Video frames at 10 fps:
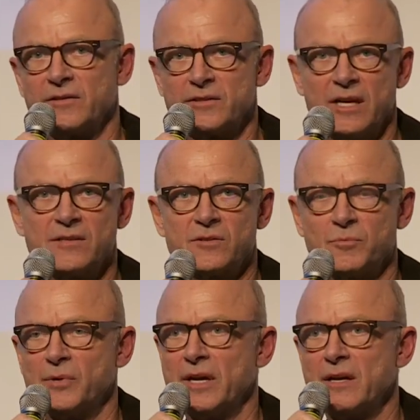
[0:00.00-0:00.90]
she has to
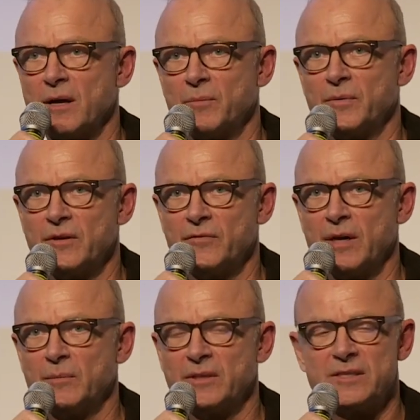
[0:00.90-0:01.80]
break up with her
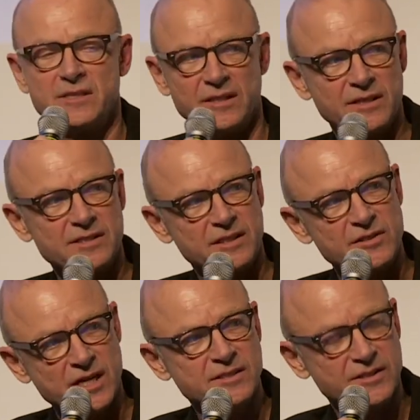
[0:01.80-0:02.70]
family. This
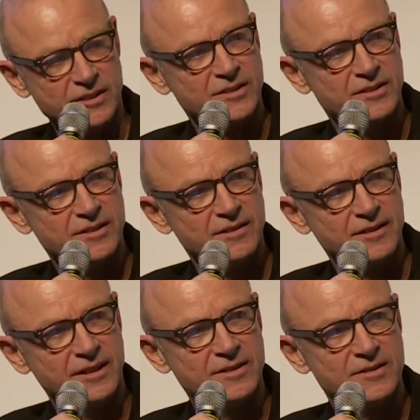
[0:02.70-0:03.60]
injustice,
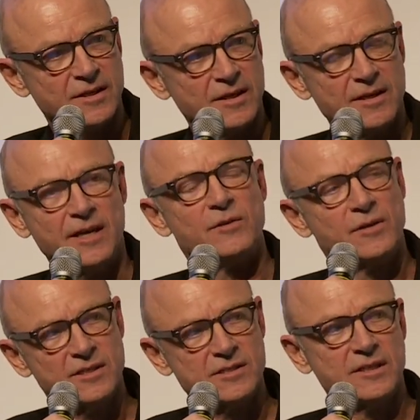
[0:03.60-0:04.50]
and you
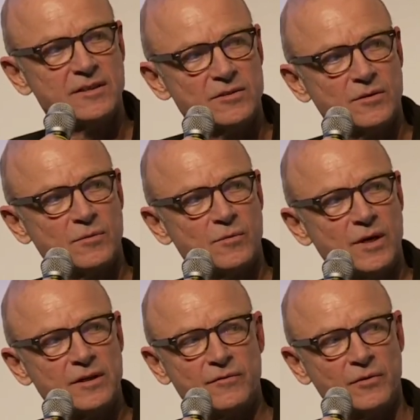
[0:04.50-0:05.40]
can see it so
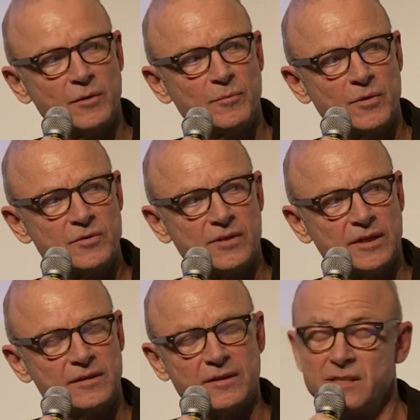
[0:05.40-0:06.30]
wonderfully
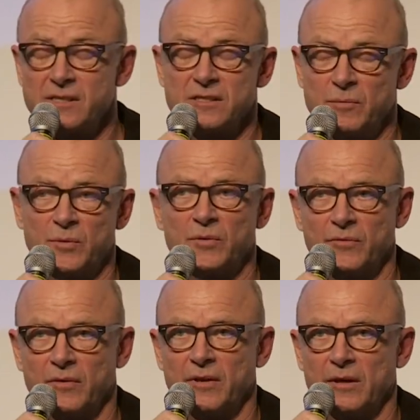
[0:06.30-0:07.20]
portrayed. And this is the
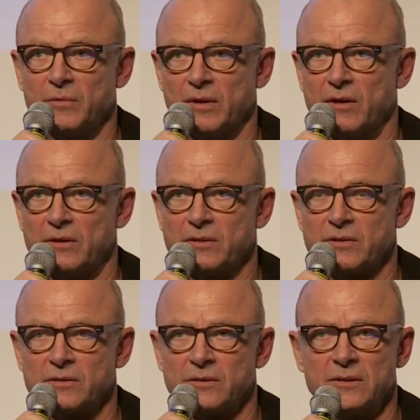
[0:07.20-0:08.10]
beautiful thing with
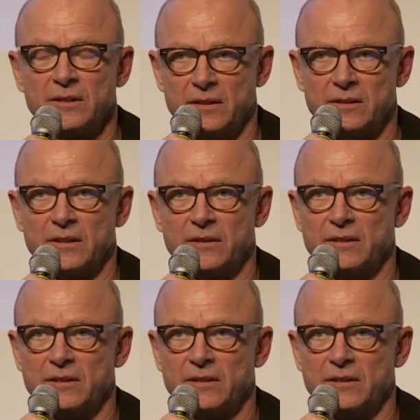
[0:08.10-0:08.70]
art, I think,